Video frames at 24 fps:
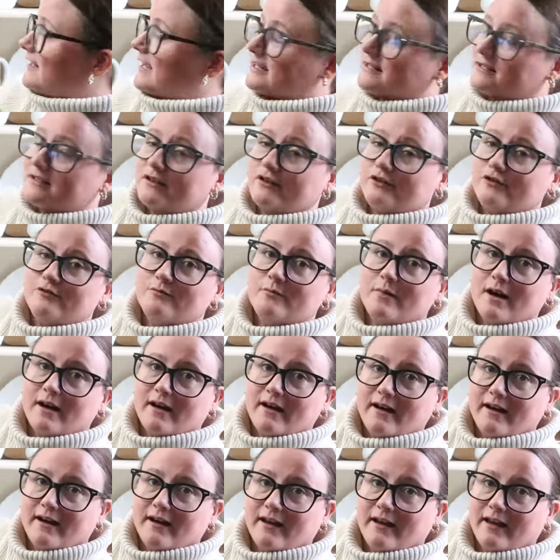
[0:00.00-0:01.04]
next to
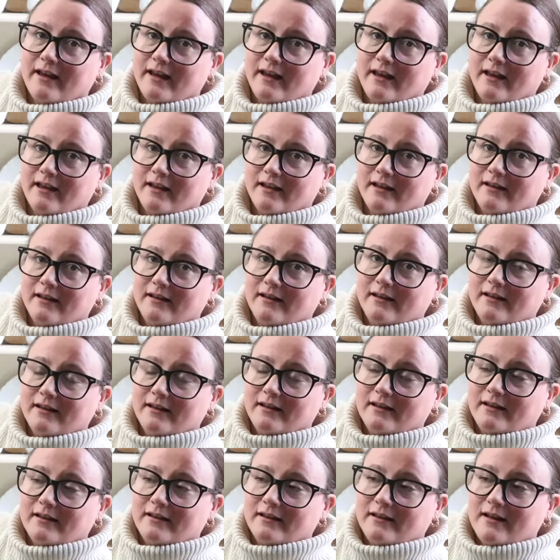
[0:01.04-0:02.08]
my
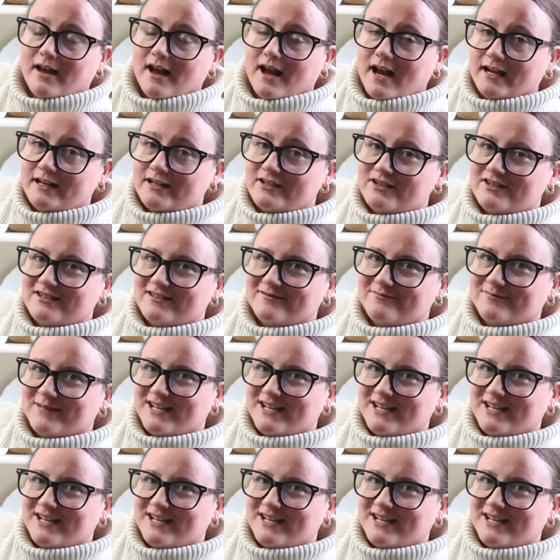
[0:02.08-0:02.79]
hutch,